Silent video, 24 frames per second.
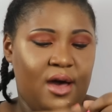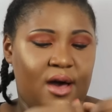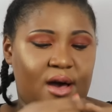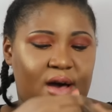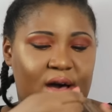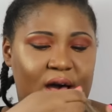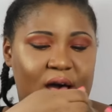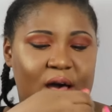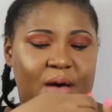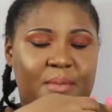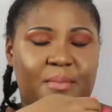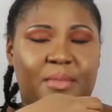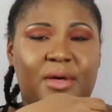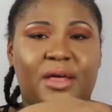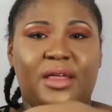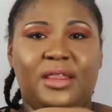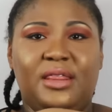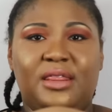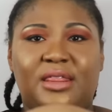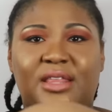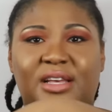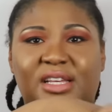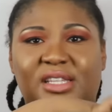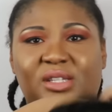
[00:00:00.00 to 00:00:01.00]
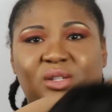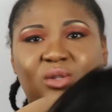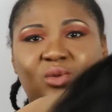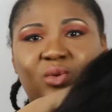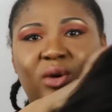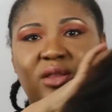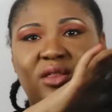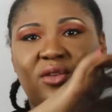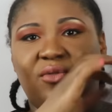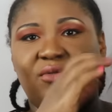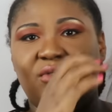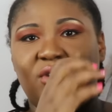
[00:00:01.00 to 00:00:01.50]
Um, this is
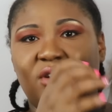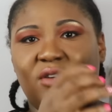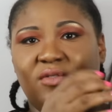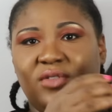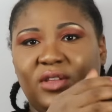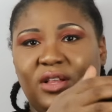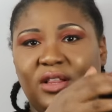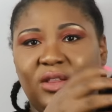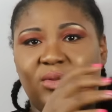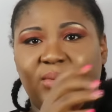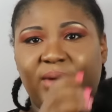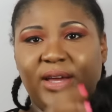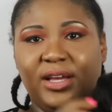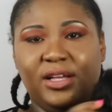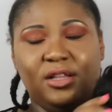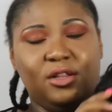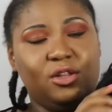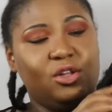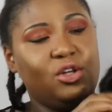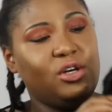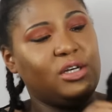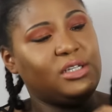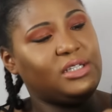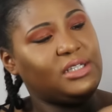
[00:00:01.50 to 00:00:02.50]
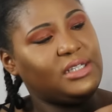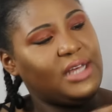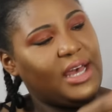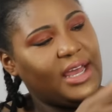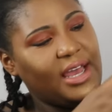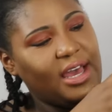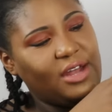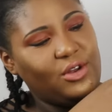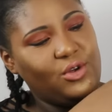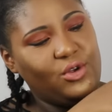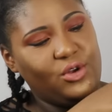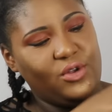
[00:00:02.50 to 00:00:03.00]
what the front of the wig looks
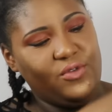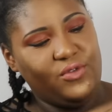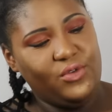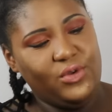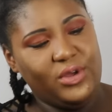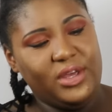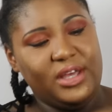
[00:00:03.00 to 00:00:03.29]
like. I don't know if